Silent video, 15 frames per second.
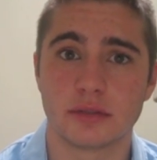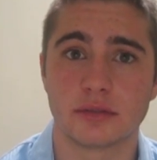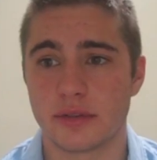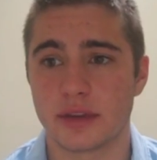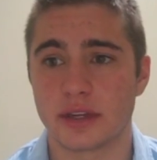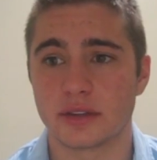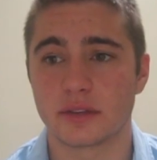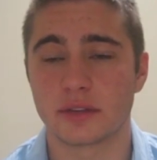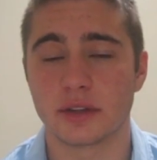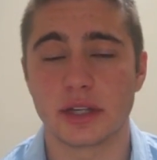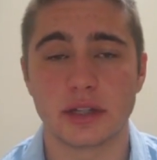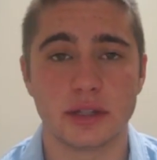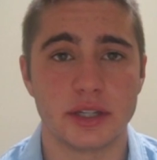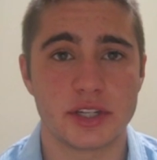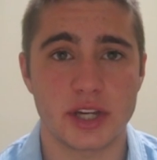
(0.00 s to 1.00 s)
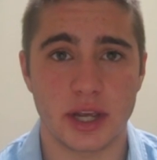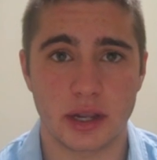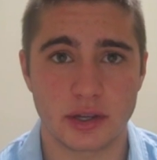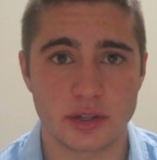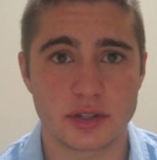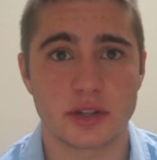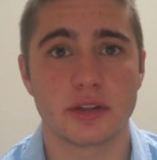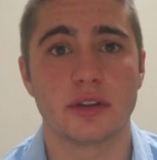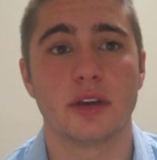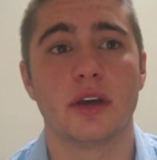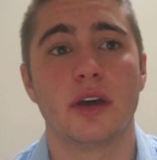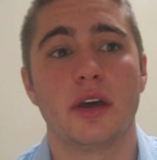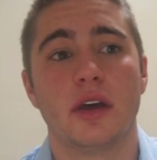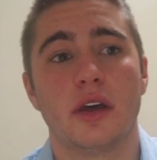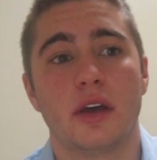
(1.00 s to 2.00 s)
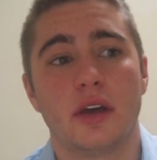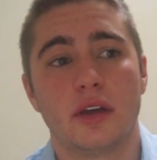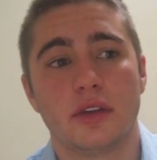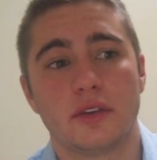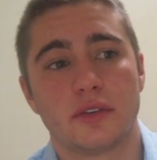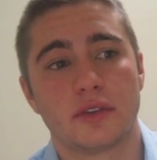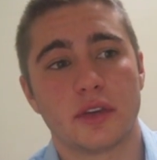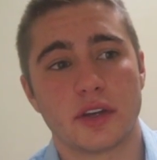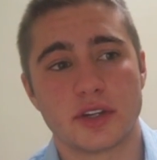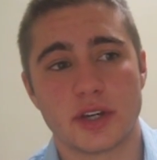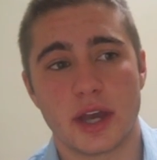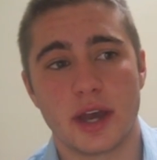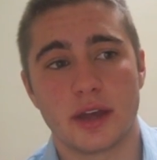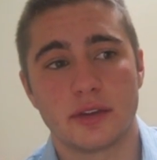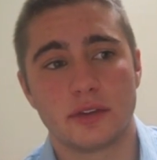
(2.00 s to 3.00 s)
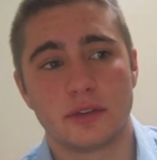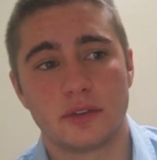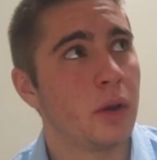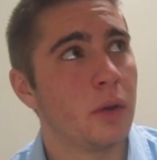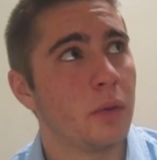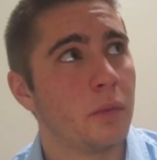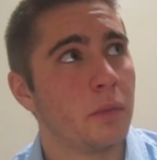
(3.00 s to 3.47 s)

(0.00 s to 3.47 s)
things legally changed, such as